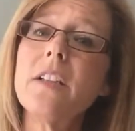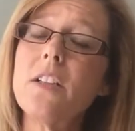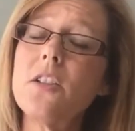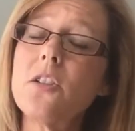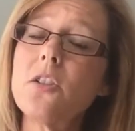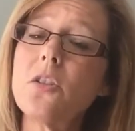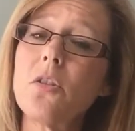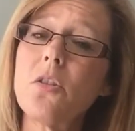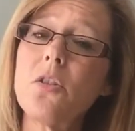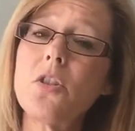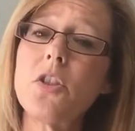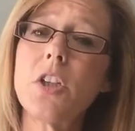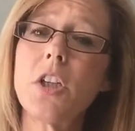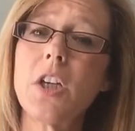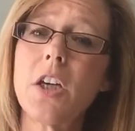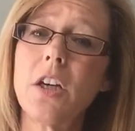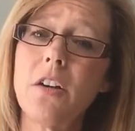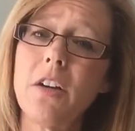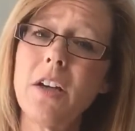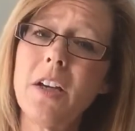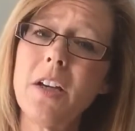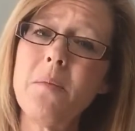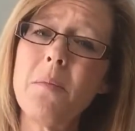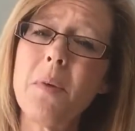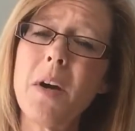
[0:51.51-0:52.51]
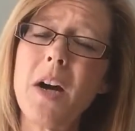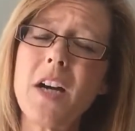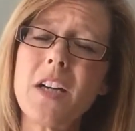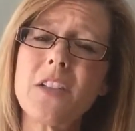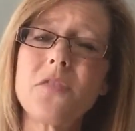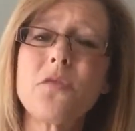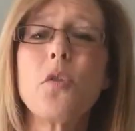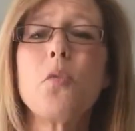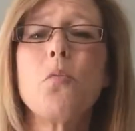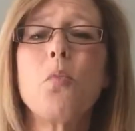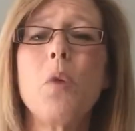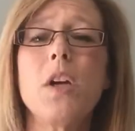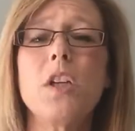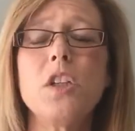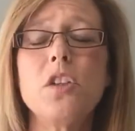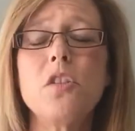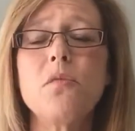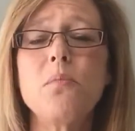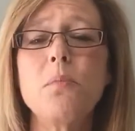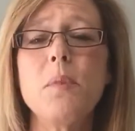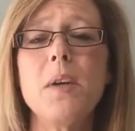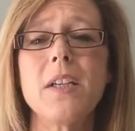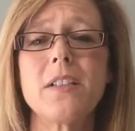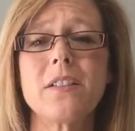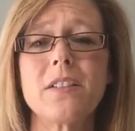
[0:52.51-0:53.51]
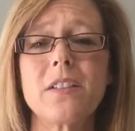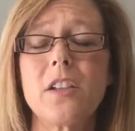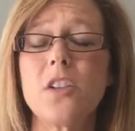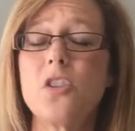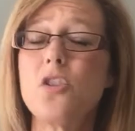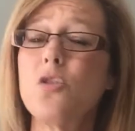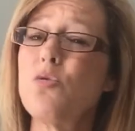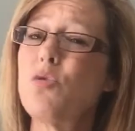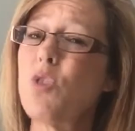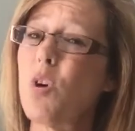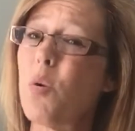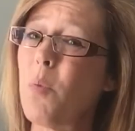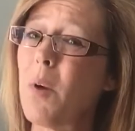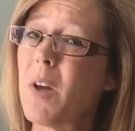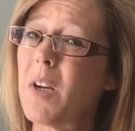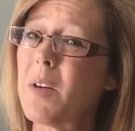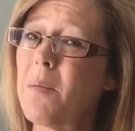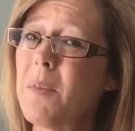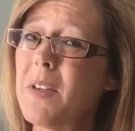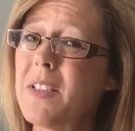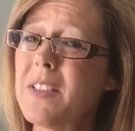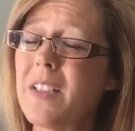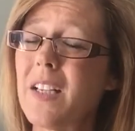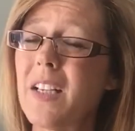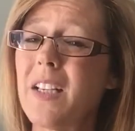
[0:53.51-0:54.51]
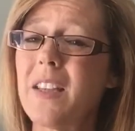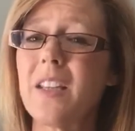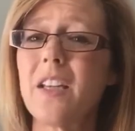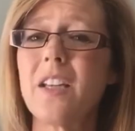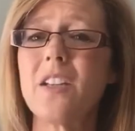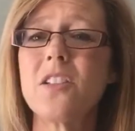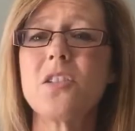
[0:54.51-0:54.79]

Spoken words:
searching your inbox for what you've missed because you don't want to miss anything.